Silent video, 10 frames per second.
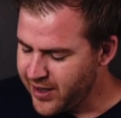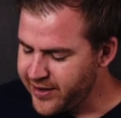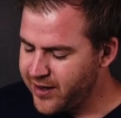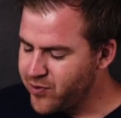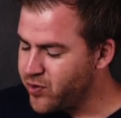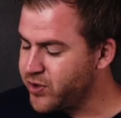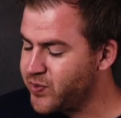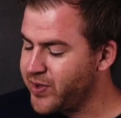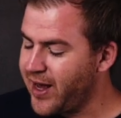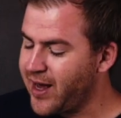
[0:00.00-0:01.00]
And then of
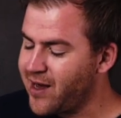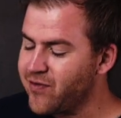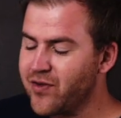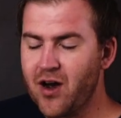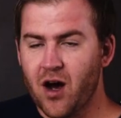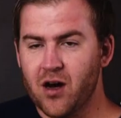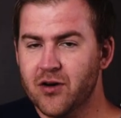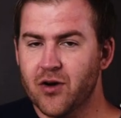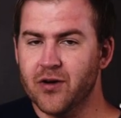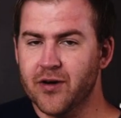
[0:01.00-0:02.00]
course we have
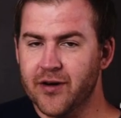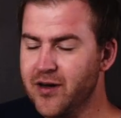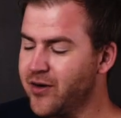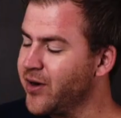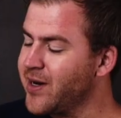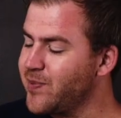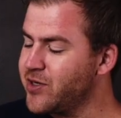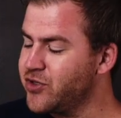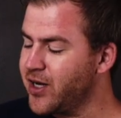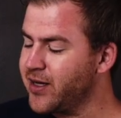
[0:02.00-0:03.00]
Concord grape
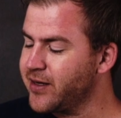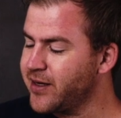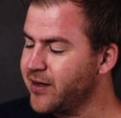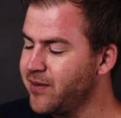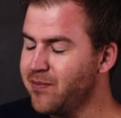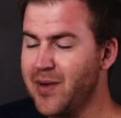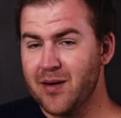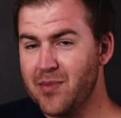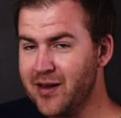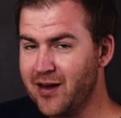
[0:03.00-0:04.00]
jelly,
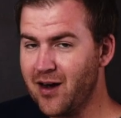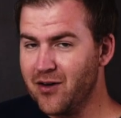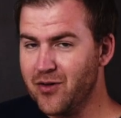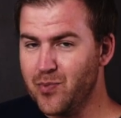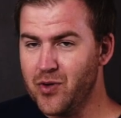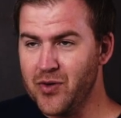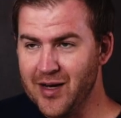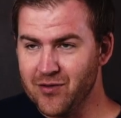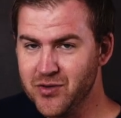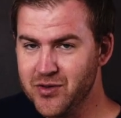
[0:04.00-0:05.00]
made by the Concord Blue
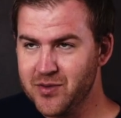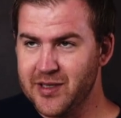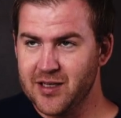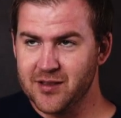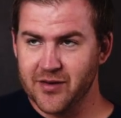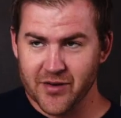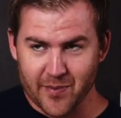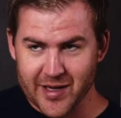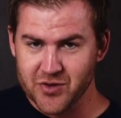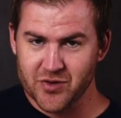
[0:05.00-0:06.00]
Devils because they're the
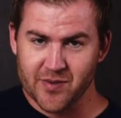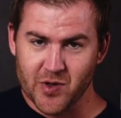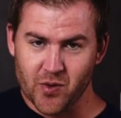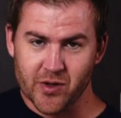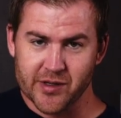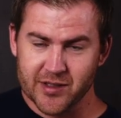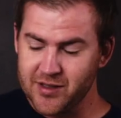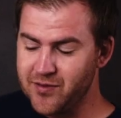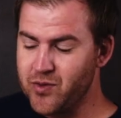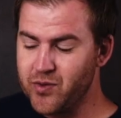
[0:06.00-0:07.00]
best from Core. This
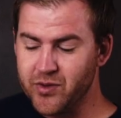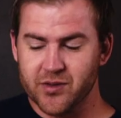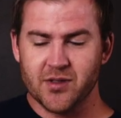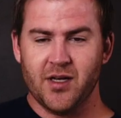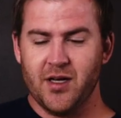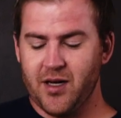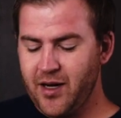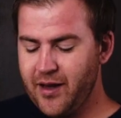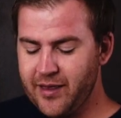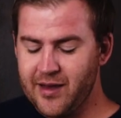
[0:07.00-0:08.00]
is of course
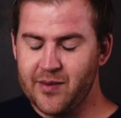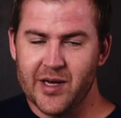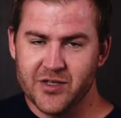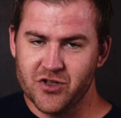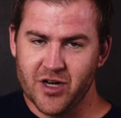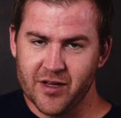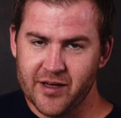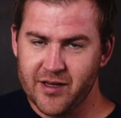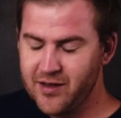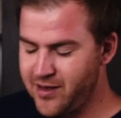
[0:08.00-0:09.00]
the best
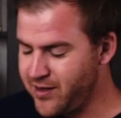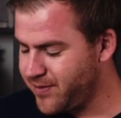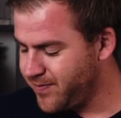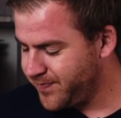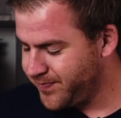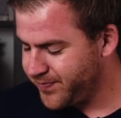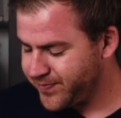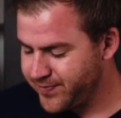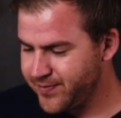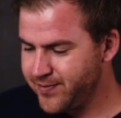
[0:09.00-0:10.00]
jelly.
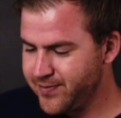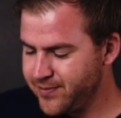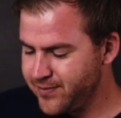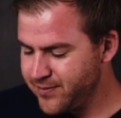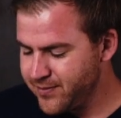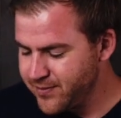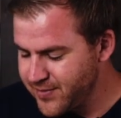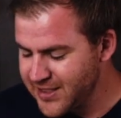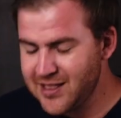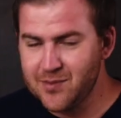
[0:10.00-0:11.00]
Um,
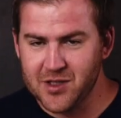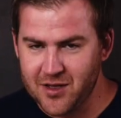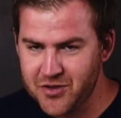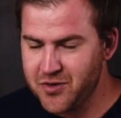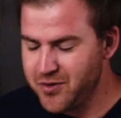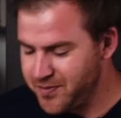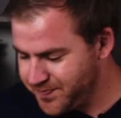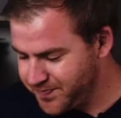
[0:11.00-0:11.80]
seems logical.